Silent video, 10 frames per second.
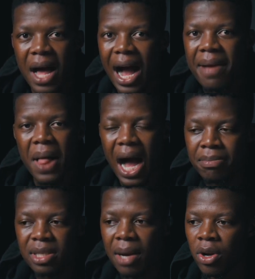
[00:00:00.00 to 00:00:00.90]

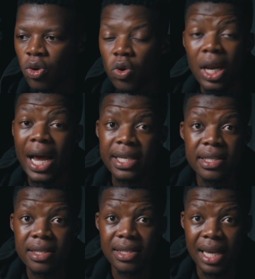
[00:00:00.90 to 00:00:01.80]
I'm someone who
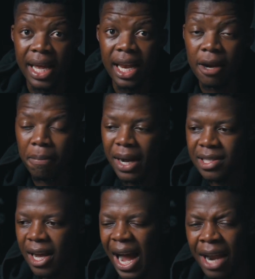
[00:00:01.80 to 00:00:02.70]
likes Zakhele
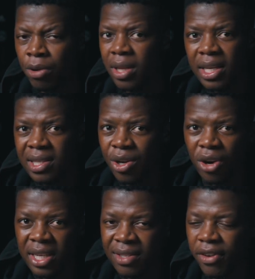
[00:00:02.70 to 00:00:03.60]
Lebasa. I don't think he's the
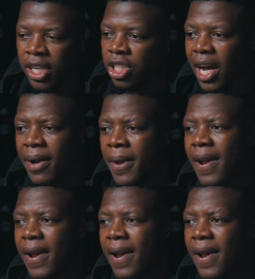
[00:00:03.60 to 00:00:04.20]
greatest finisher.